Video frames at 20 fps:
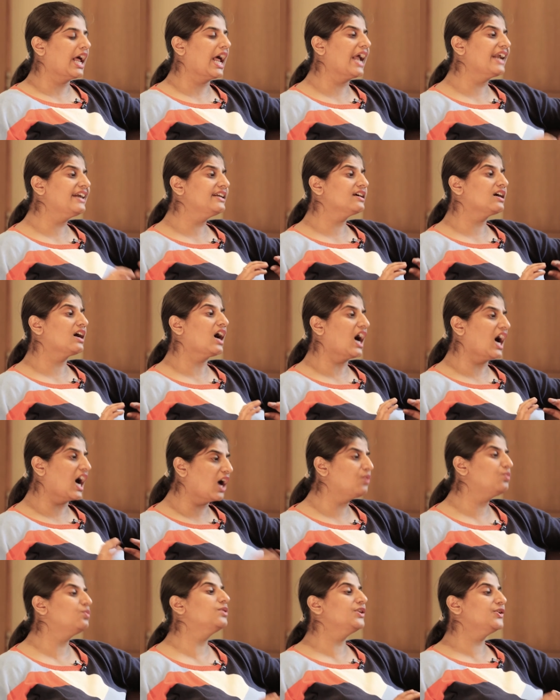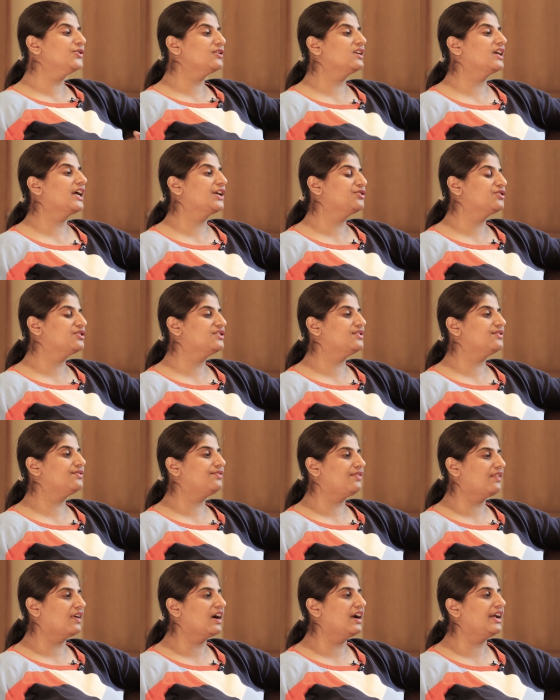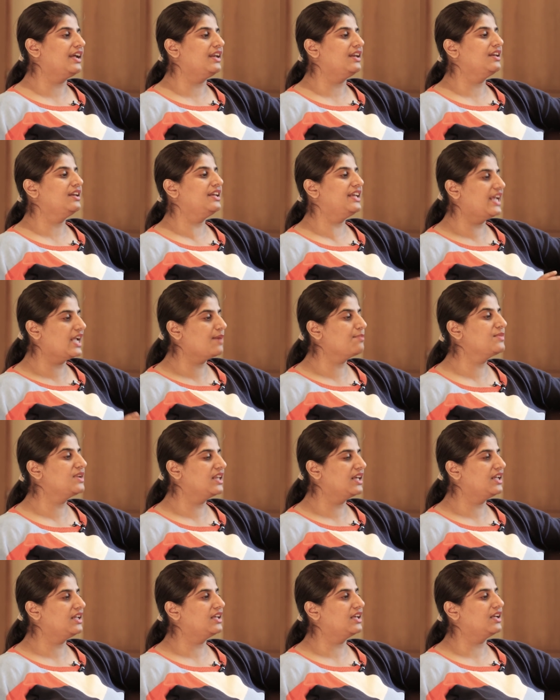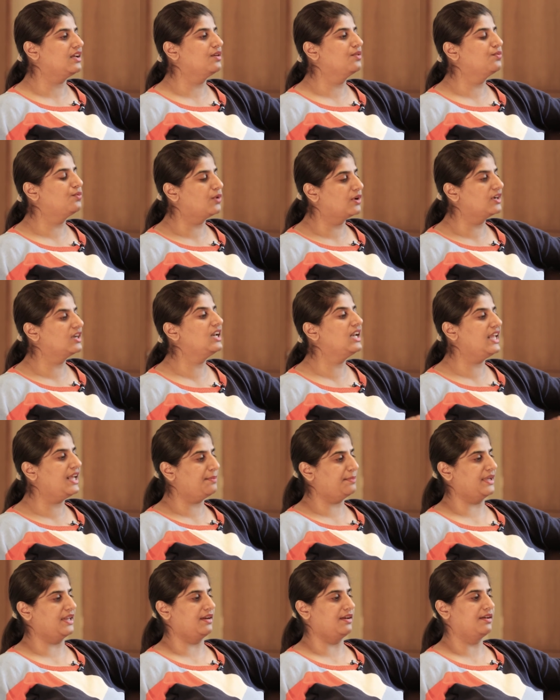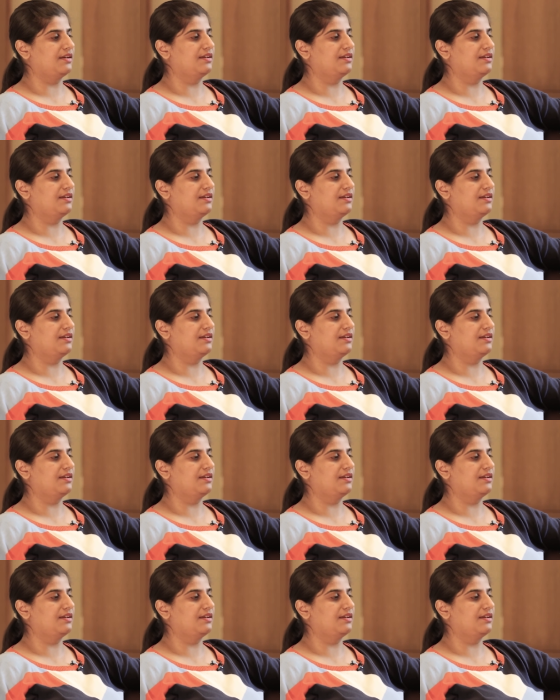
And how would you like to define game thinking for a layman?